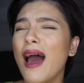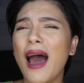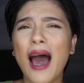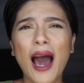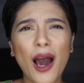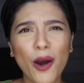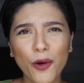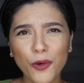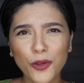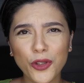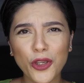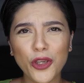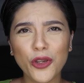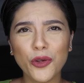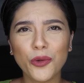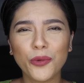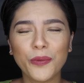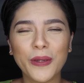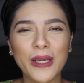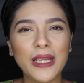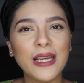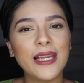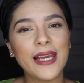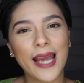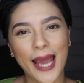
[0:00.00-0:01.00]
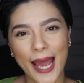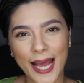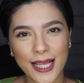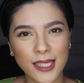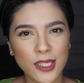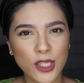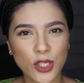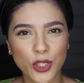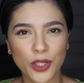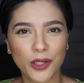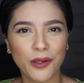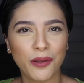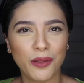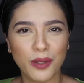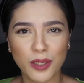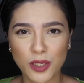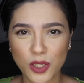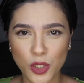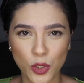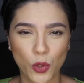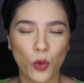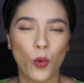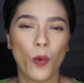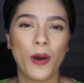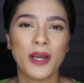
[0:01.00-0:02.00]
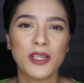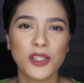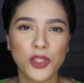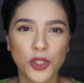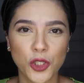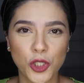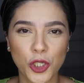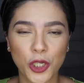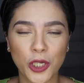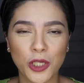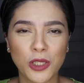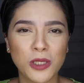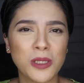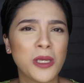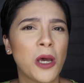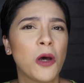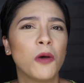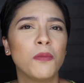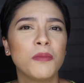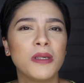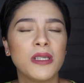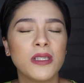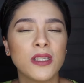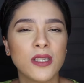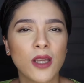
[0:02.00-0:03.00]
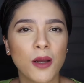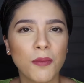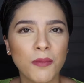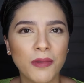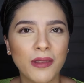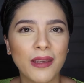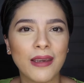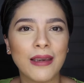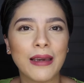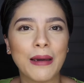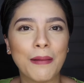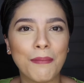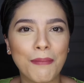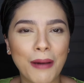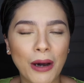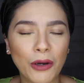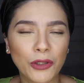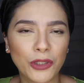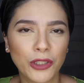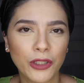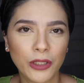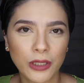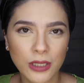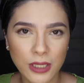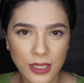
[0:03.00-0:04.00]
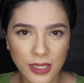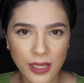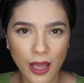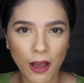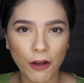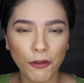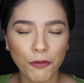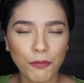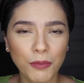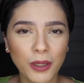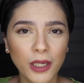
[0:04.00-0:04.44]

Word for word: how do you really answer this question? Tell me something about yourself.